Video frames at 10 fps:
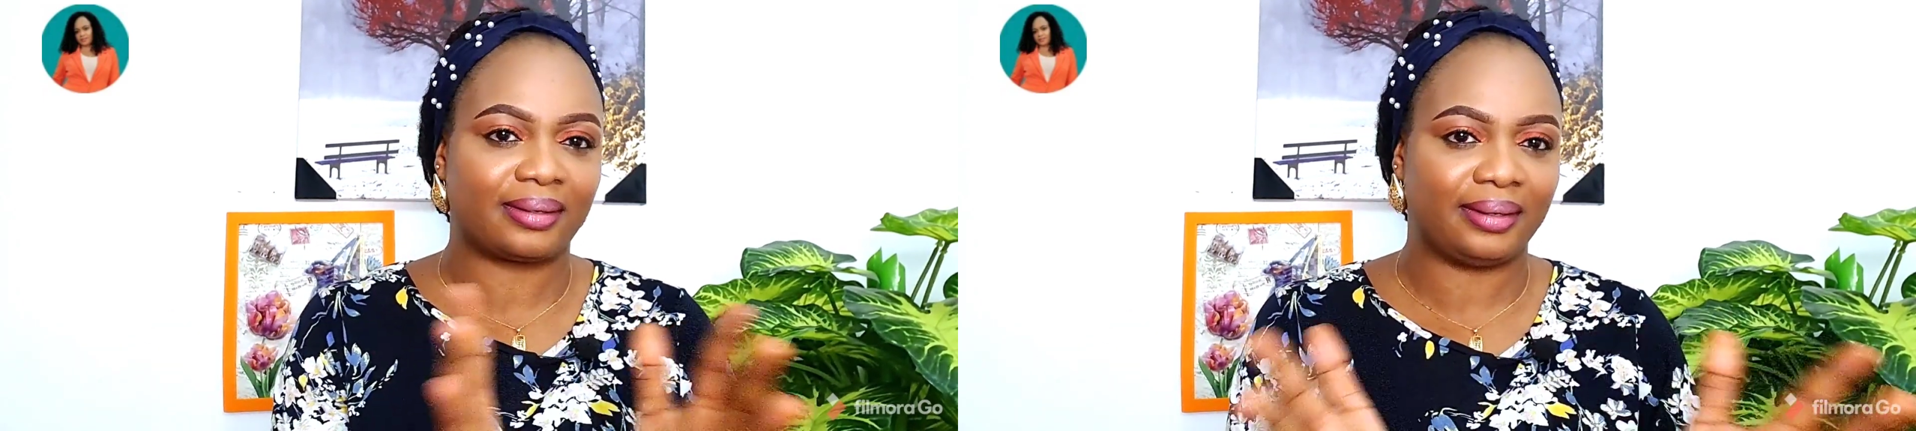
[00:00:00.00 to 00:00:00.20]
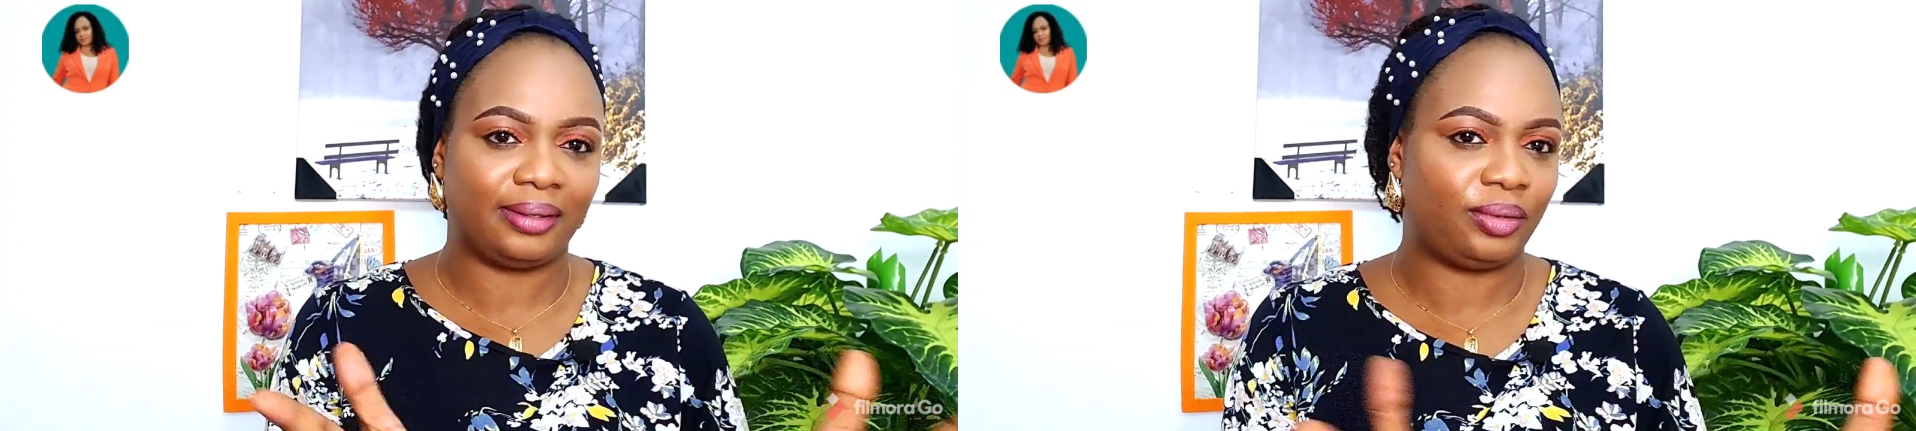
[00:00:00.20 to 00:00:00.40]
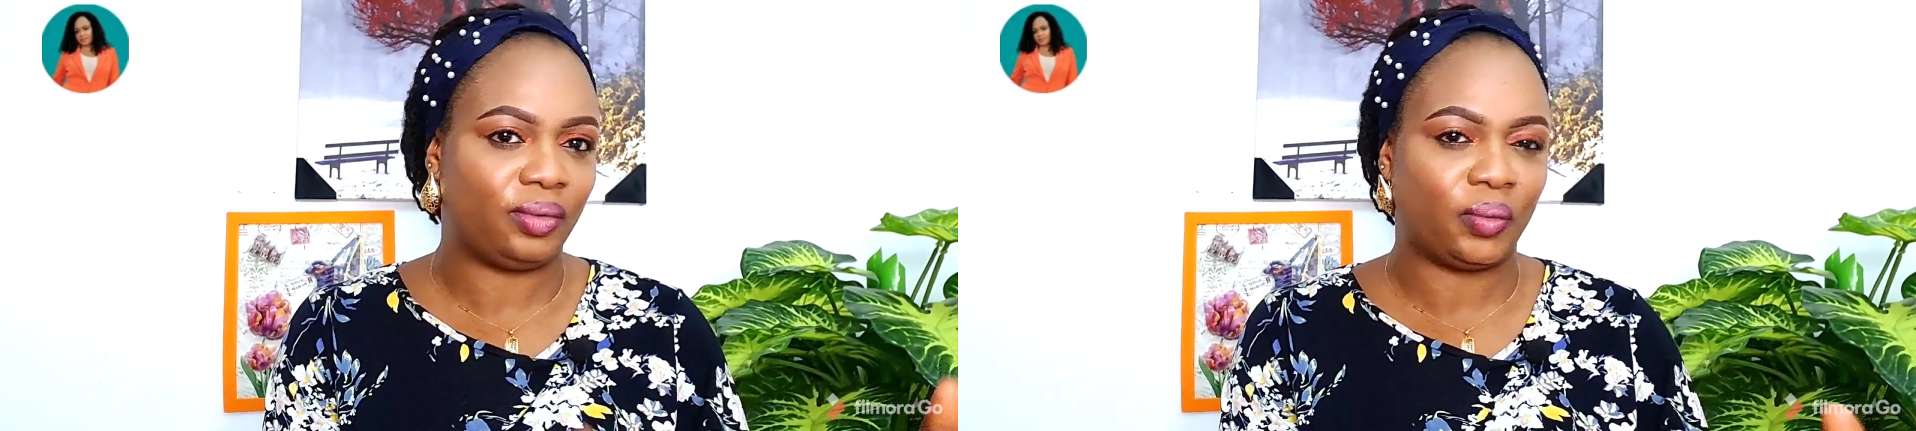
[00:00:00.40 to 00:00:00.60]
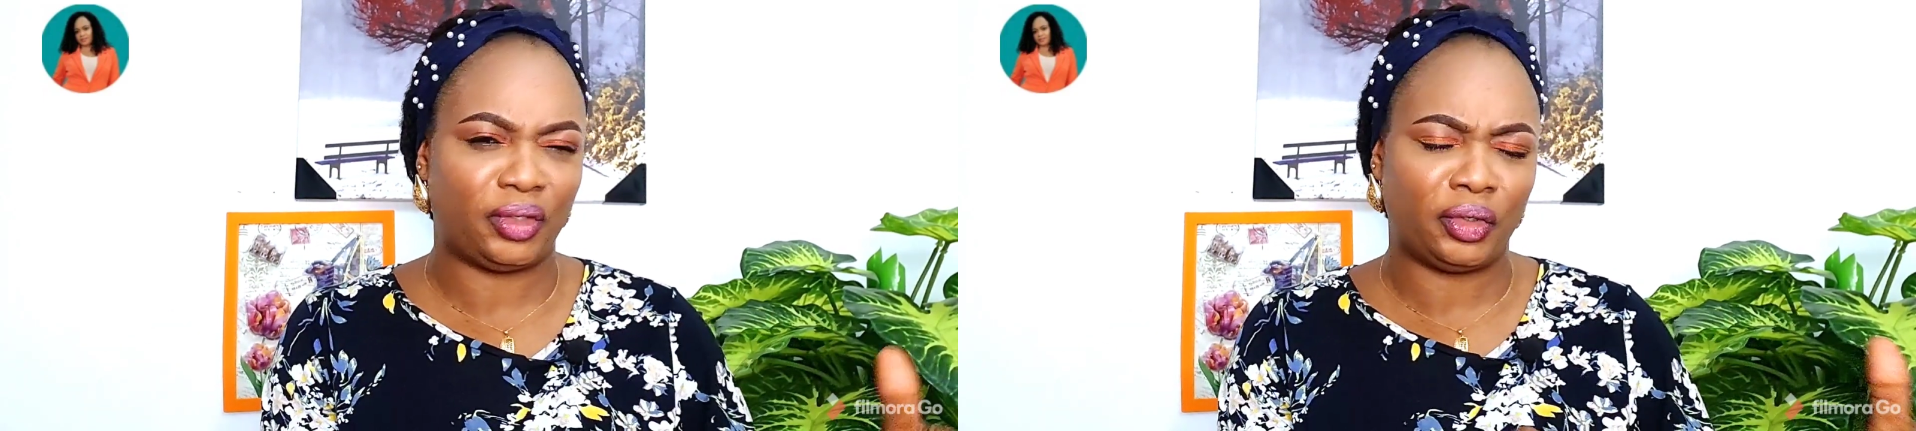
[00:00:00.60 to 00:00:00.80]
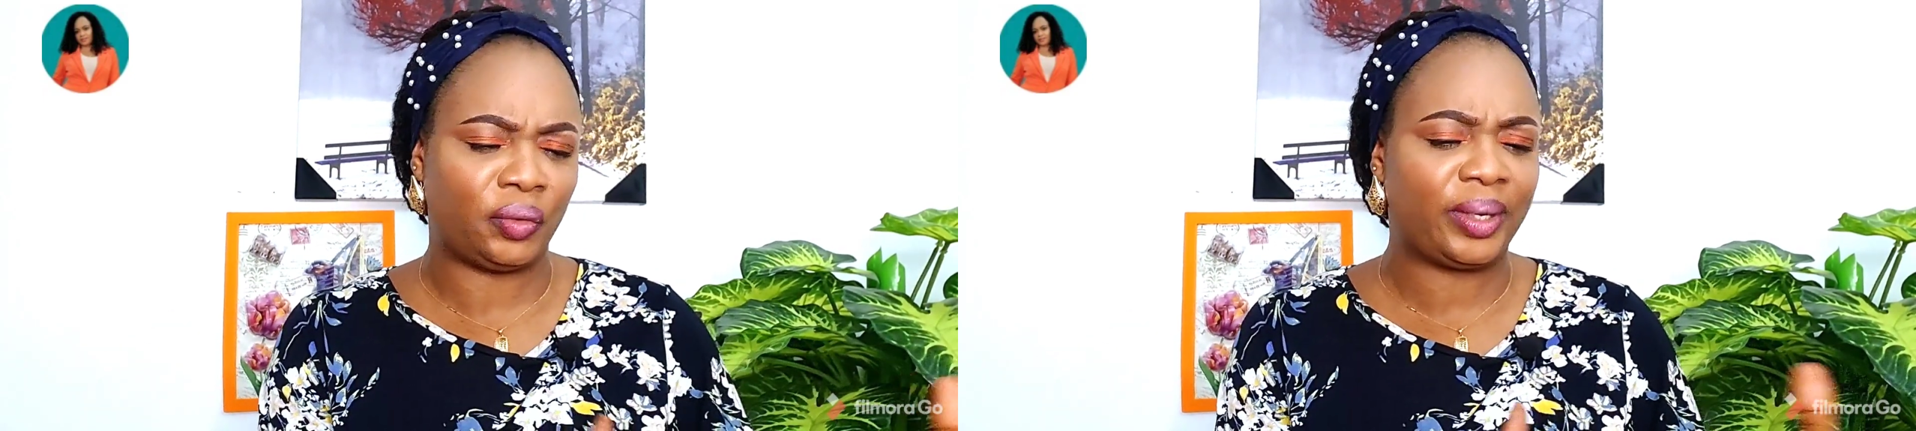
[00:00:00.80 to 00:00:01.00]

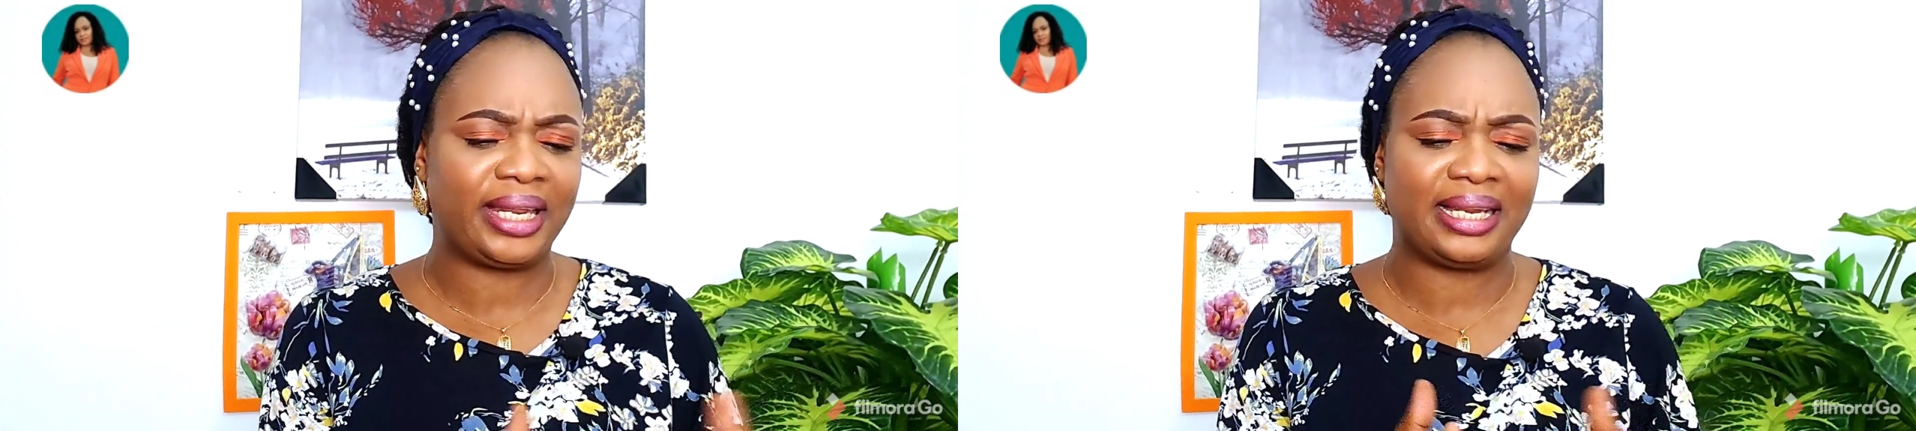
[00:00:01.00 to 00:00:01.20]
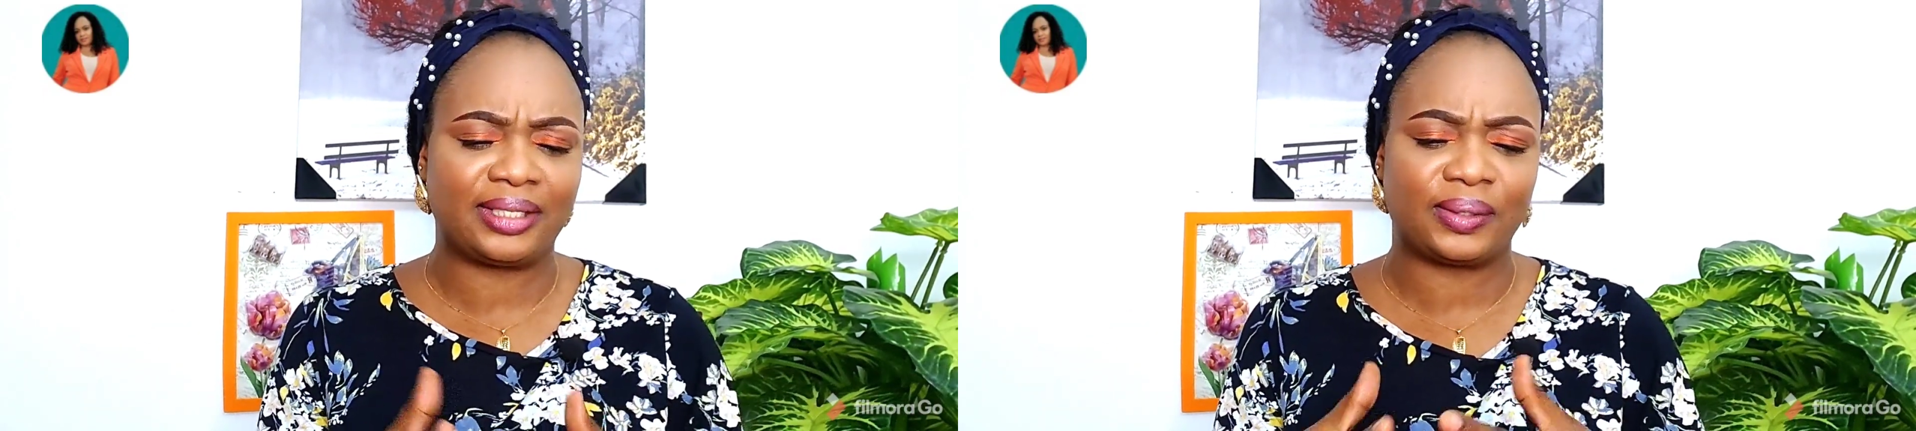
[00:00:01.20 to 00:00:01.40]
when he needs